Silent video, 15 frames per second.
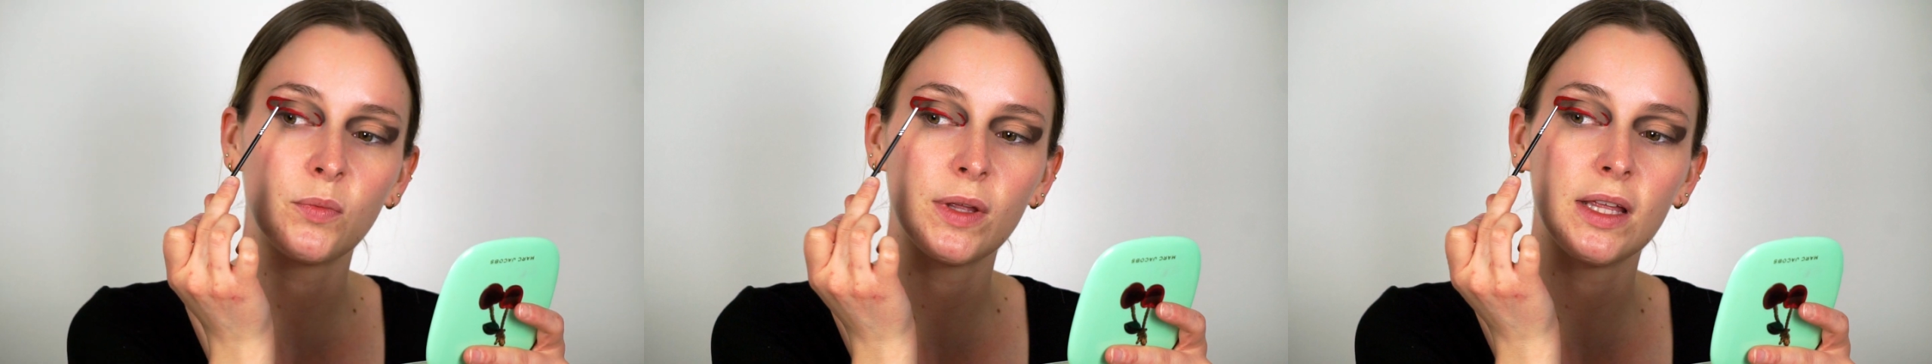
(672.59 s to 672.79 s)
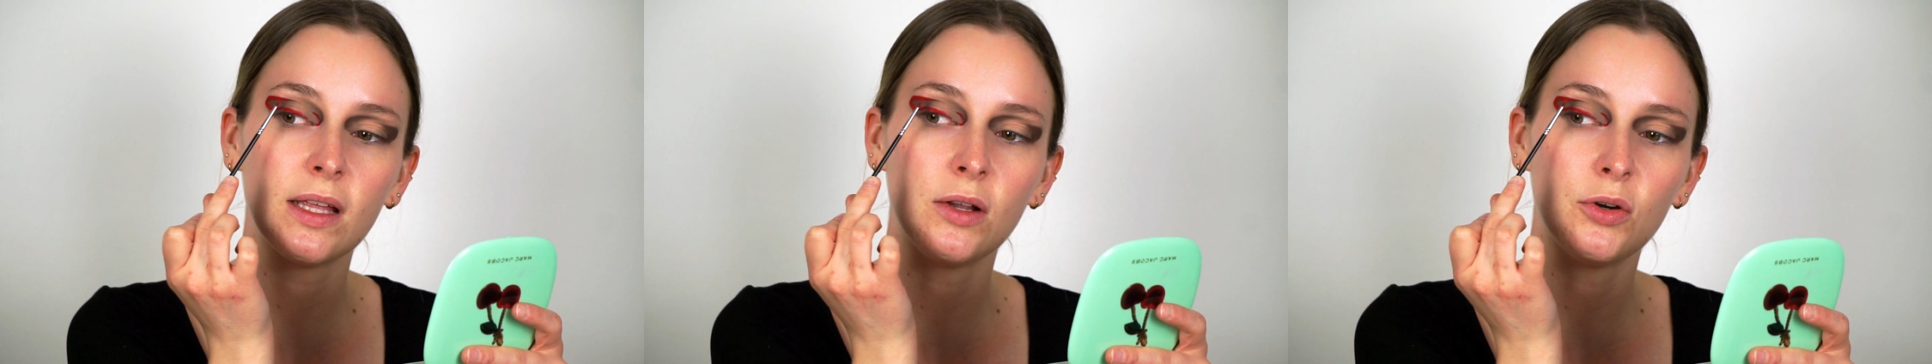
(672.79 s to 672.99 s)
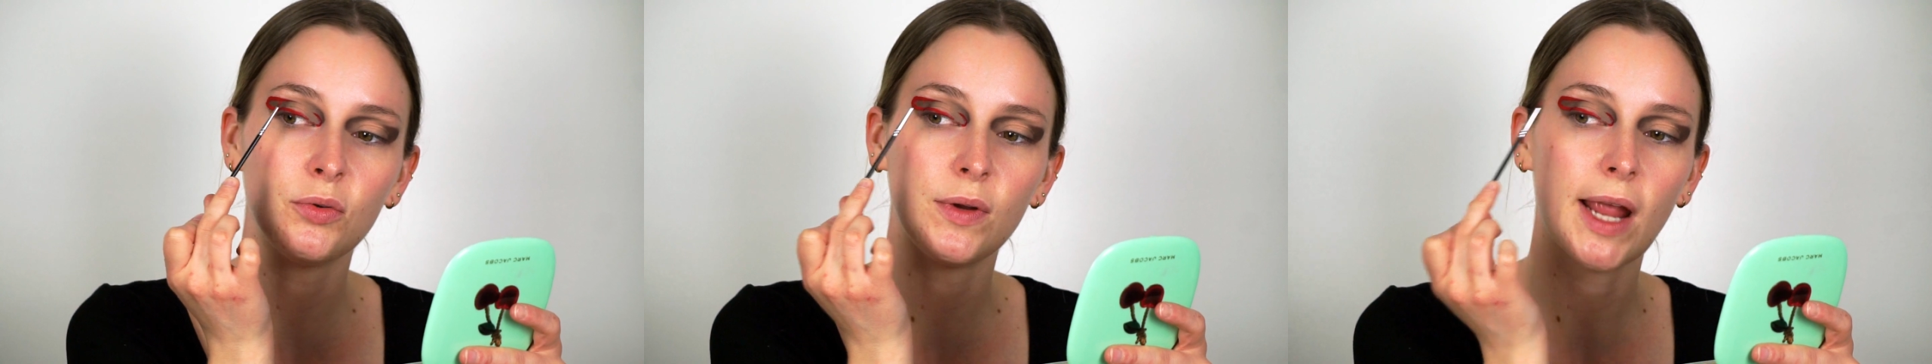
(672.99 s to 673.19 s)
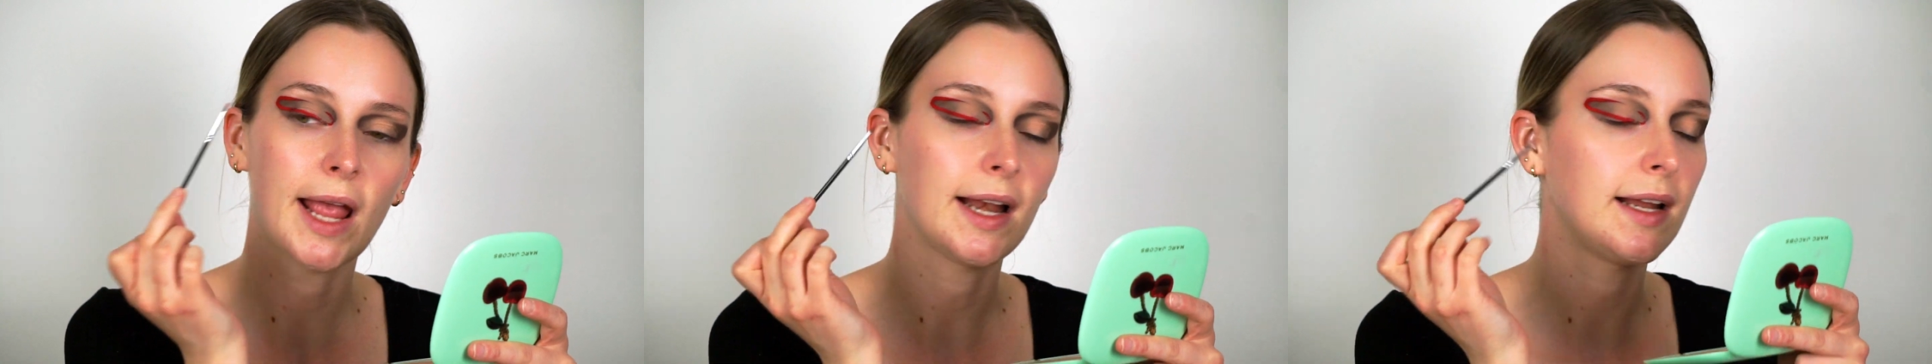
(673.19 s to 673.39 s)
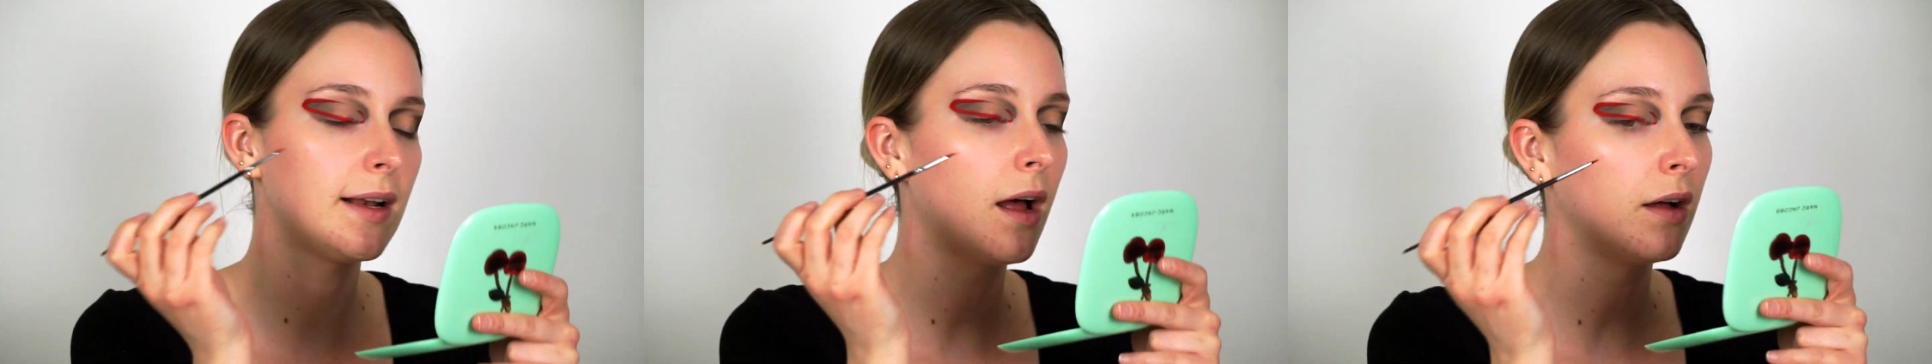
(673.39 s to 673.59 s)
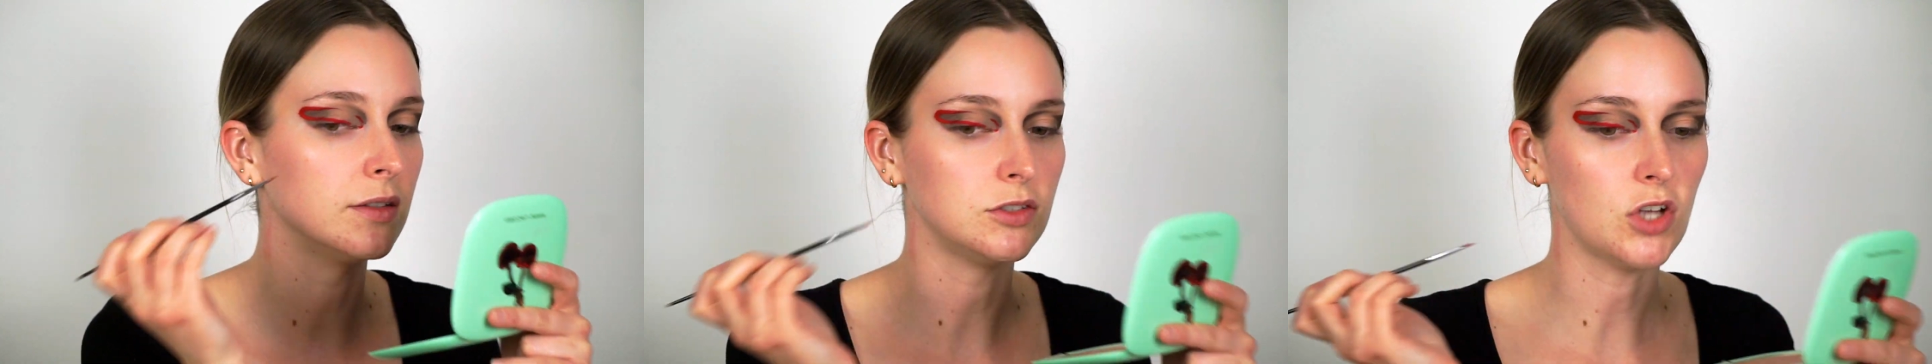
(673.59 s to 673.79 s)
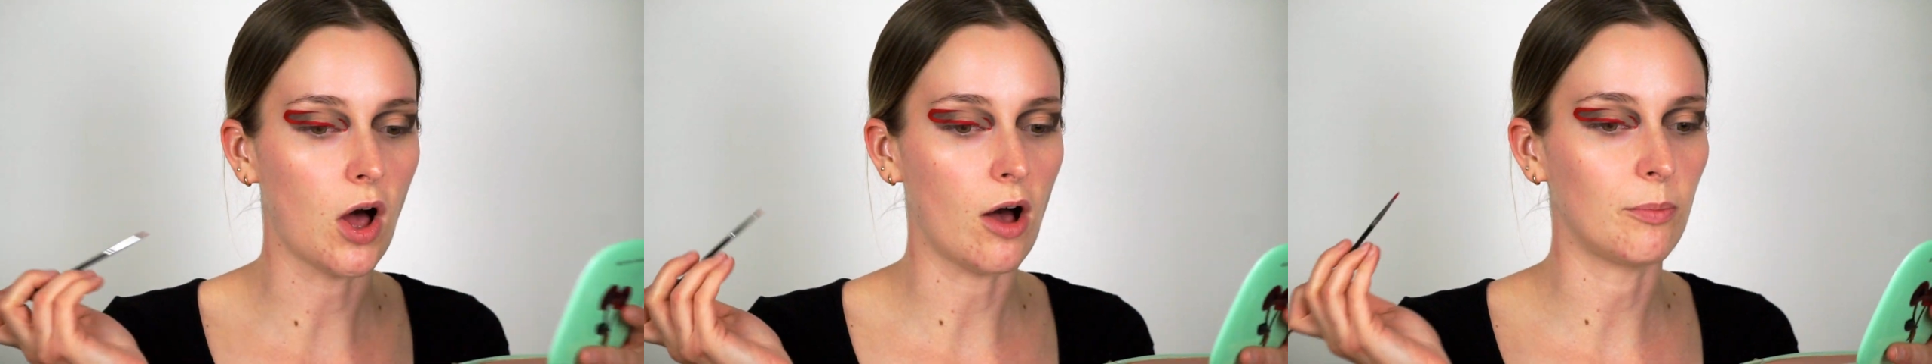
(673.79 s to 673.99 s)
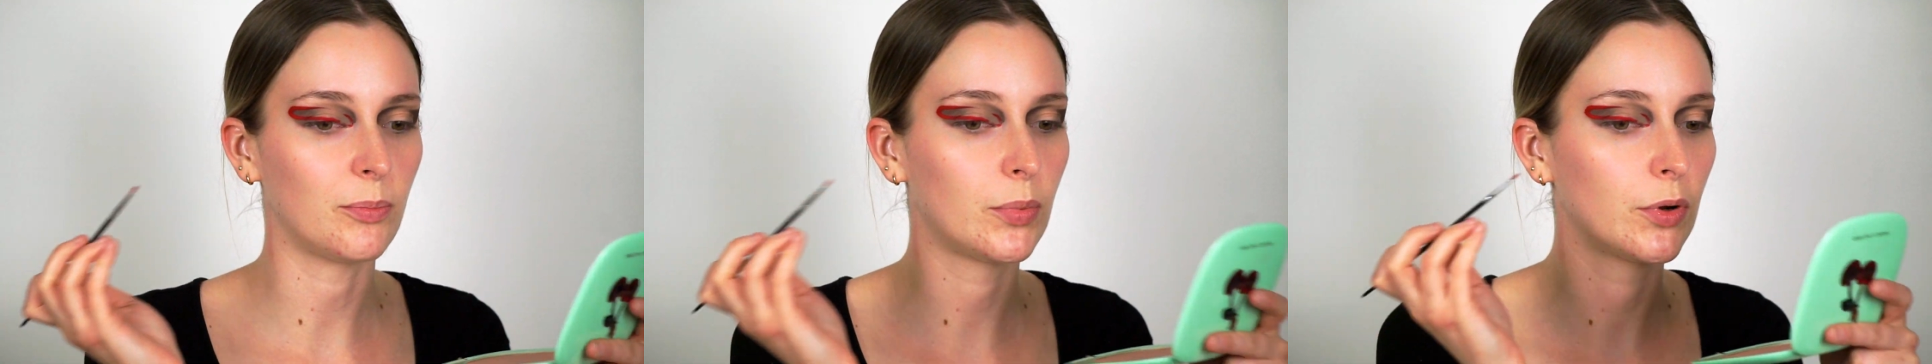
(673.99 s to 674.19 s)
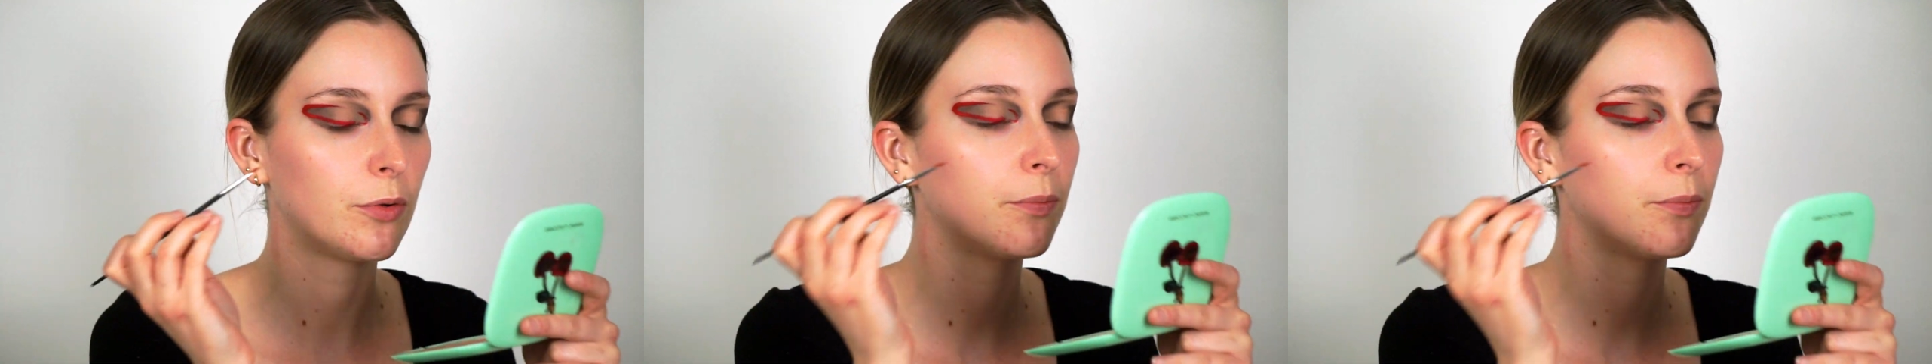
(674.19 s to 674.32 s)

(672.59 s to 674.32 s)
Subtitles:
we created on top.